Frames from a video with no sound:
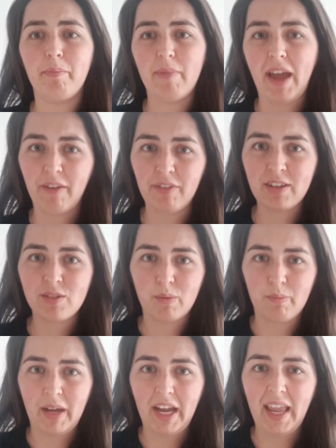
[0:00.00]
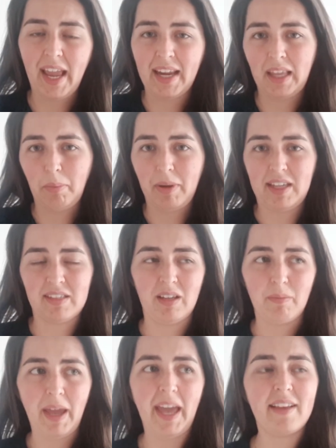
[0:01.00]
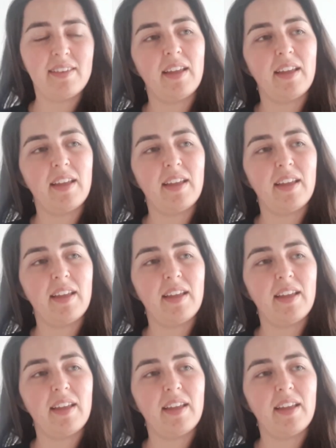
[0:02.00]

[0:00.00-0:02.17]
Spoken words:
having to buy any plastic bags.